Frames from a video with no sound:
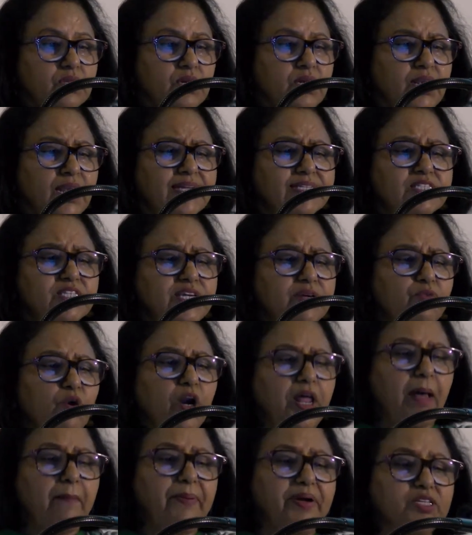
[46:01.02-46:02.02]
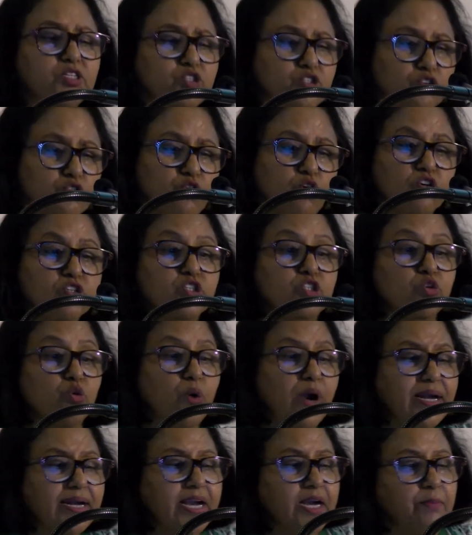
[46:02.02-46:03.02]
Let's see what happens to those
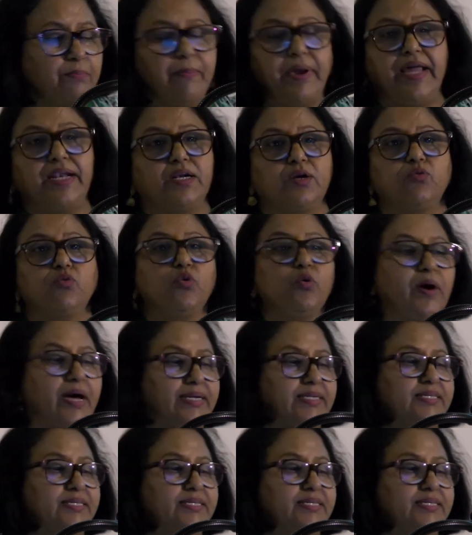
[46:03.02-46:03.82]
200 men who were